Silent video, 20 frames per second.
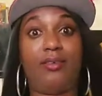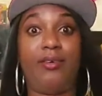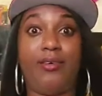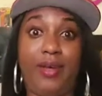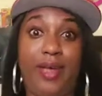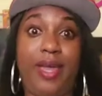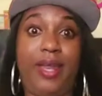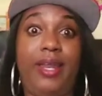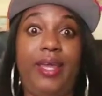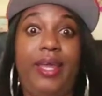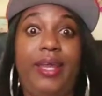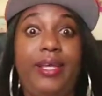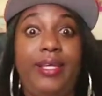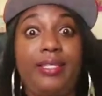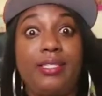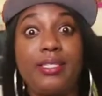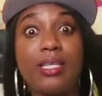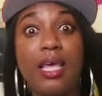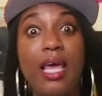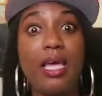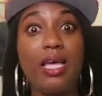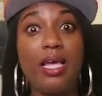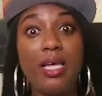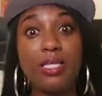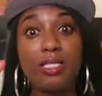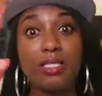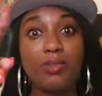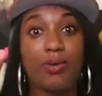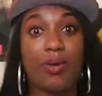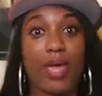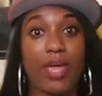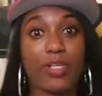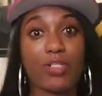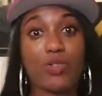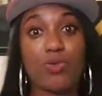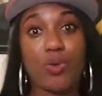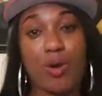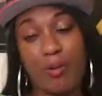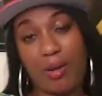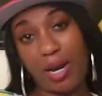Okay, ladies, so
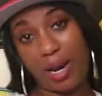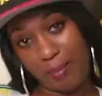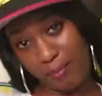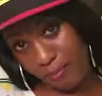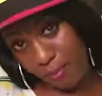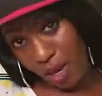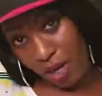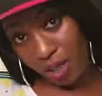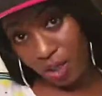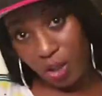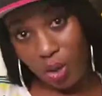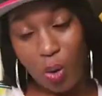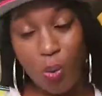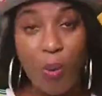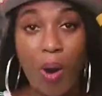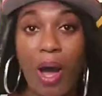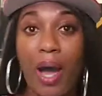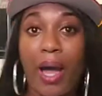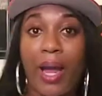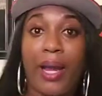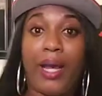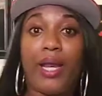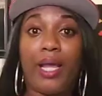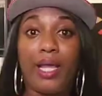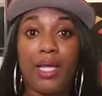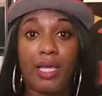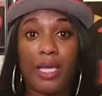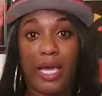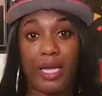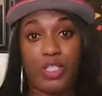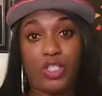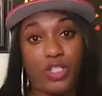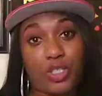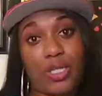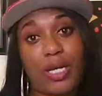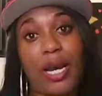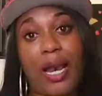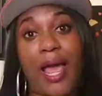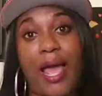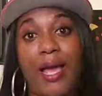get you a bottle of wine, get
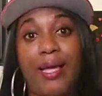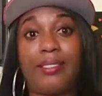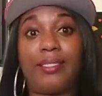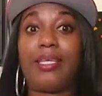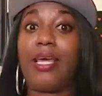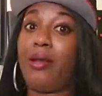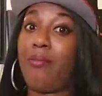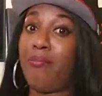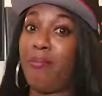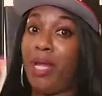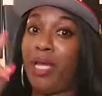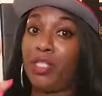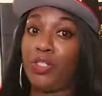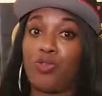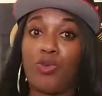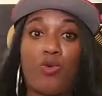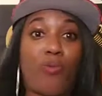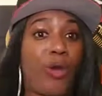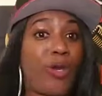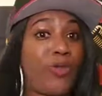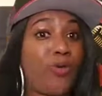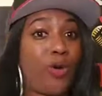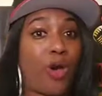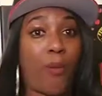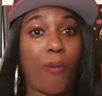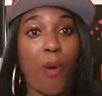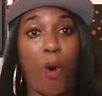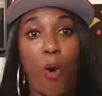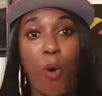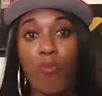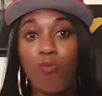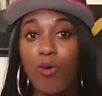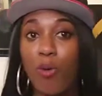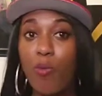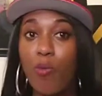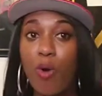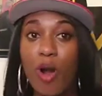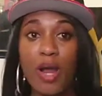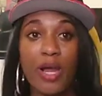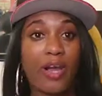your glass, and make sure when you come home
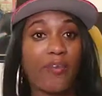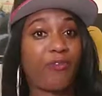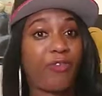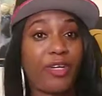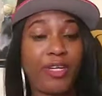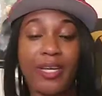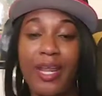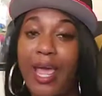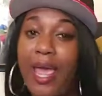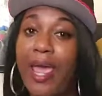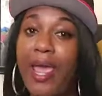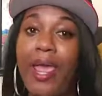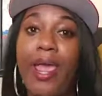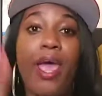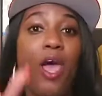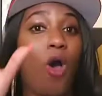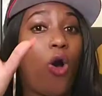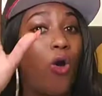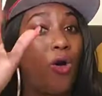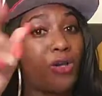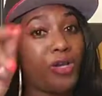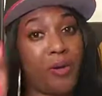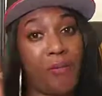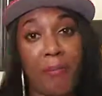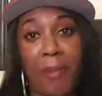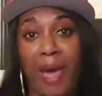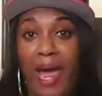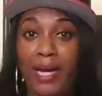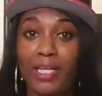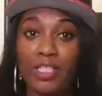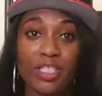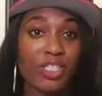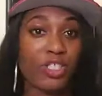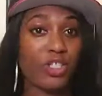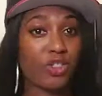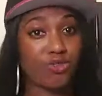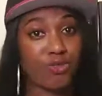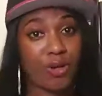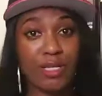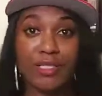from work every day, or your man
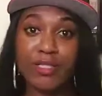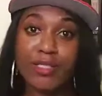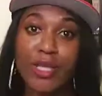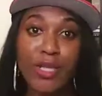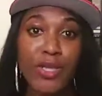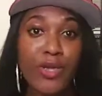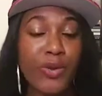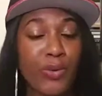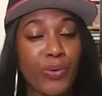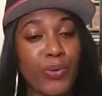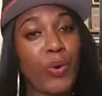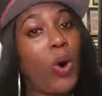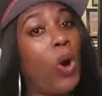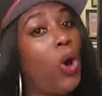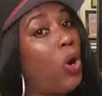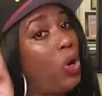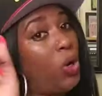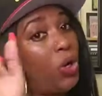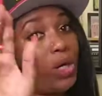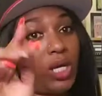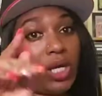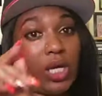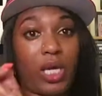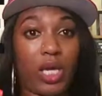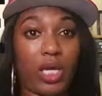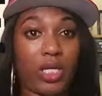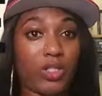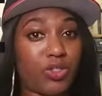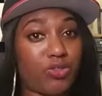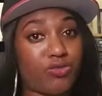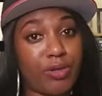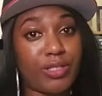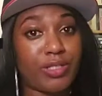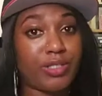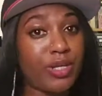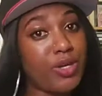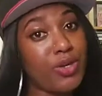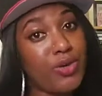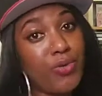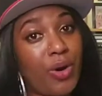just stressing you, or the kids
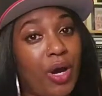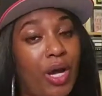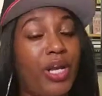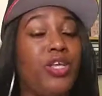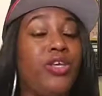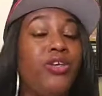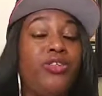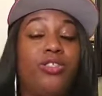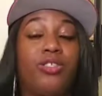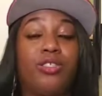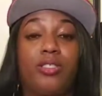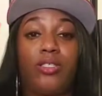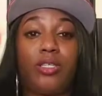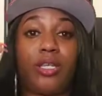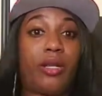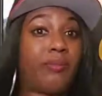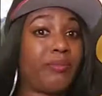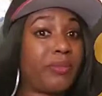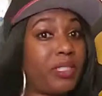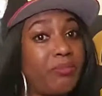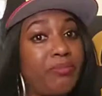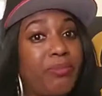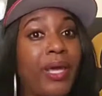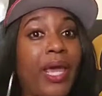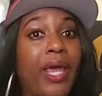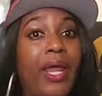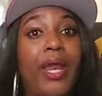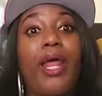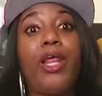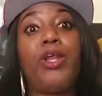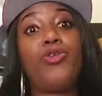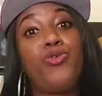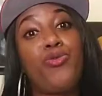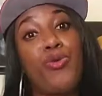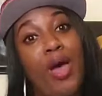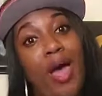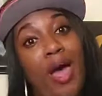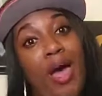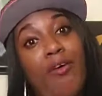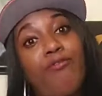stressing you, honey, you just send them to bed and
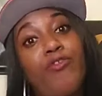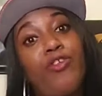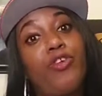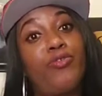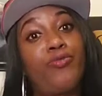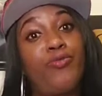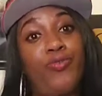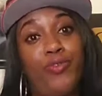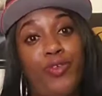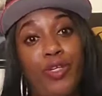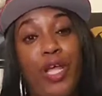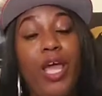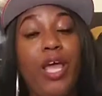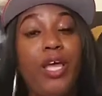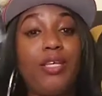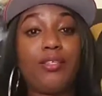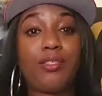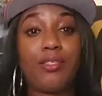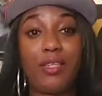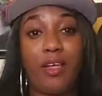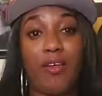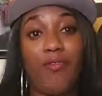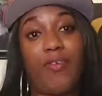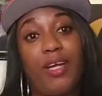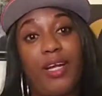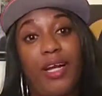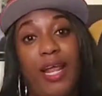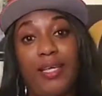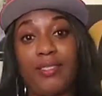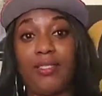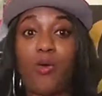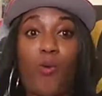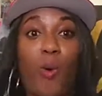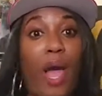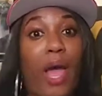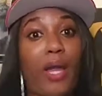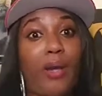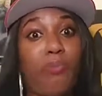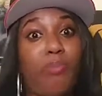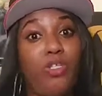you have yourself a glass of
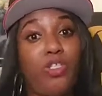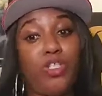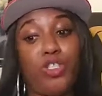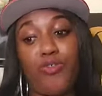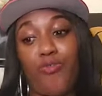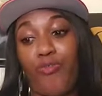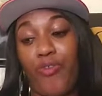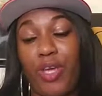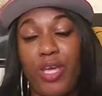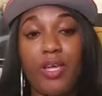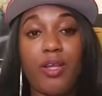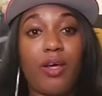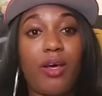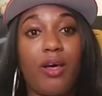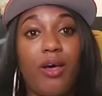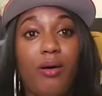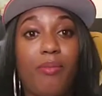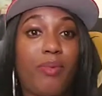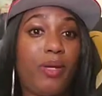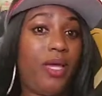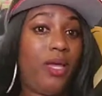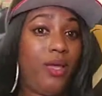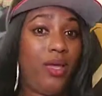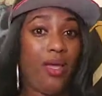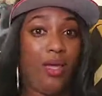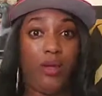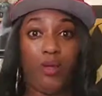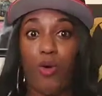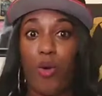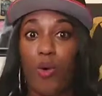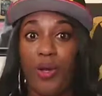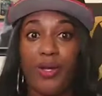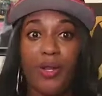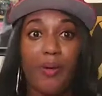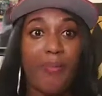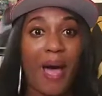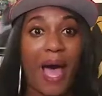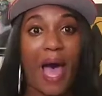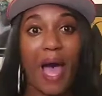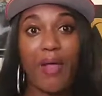wine. Put your feet up, go in the
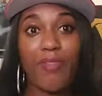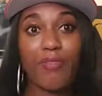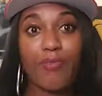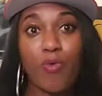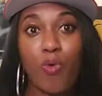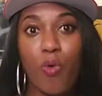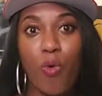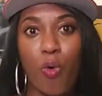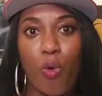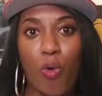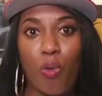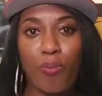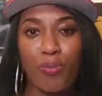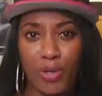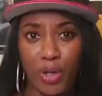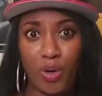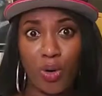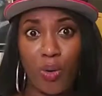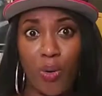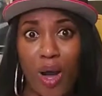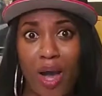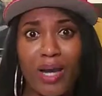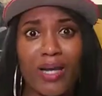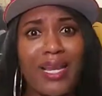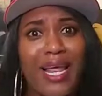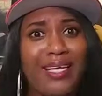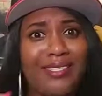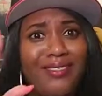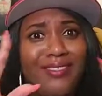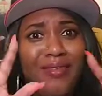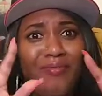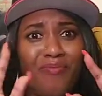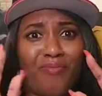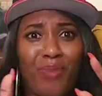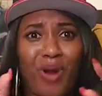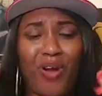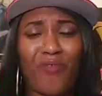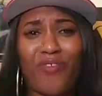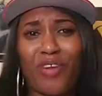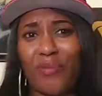bathroom. You know what, that's the
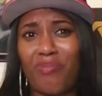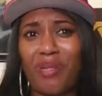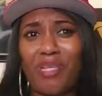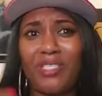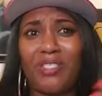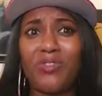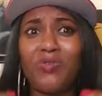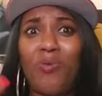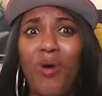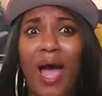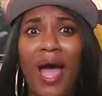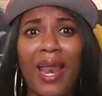perfect place too.